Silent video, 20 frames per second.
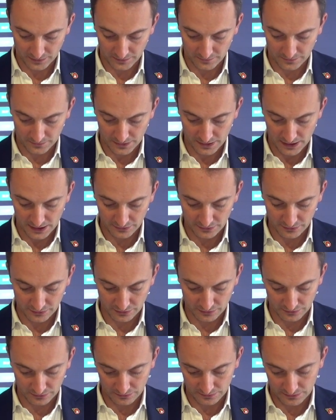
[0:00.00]

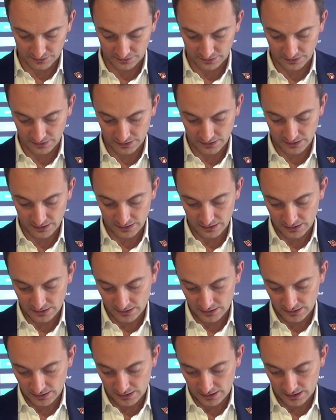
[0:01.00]
Financials,
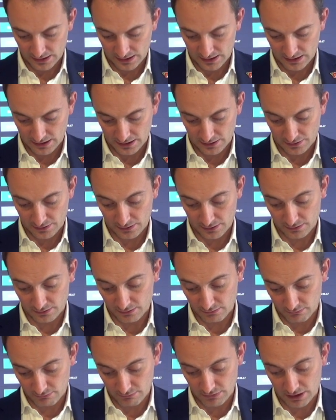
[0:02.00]

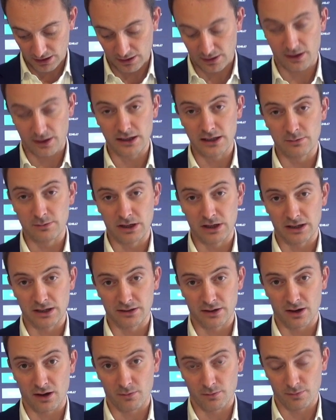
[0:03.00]
EPS
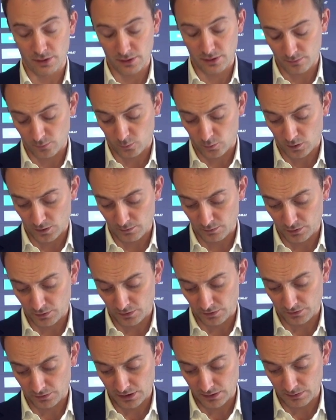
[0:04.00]
up
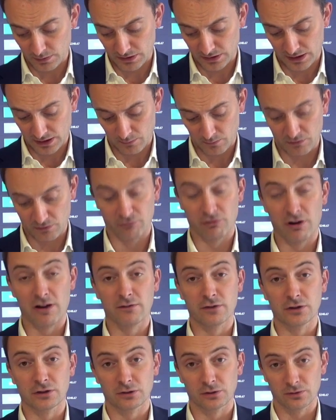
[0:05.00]
1.3% with
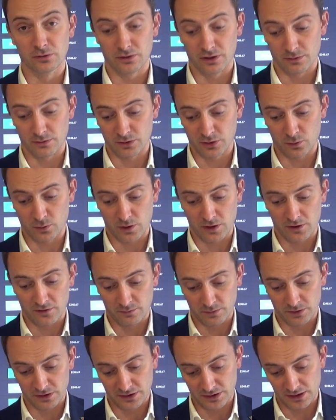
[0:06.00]
revenue growth up
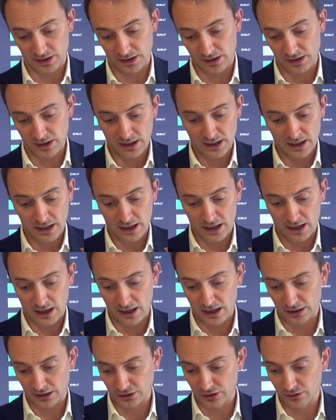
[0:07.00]
12%.
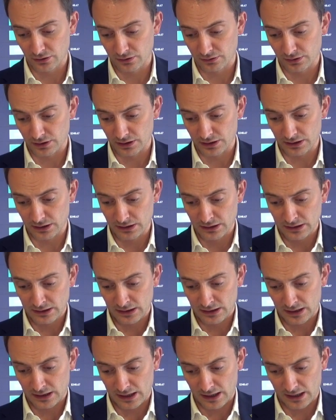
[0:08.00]
Q3
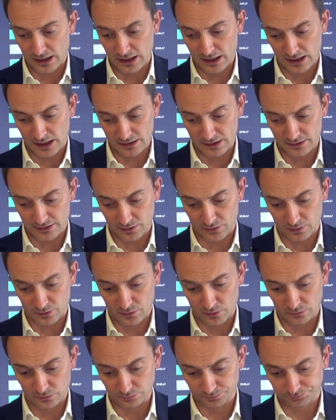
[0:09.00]
as a
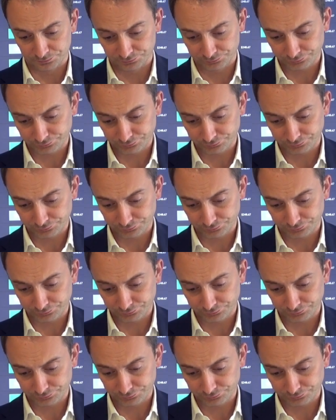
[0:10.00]
whole,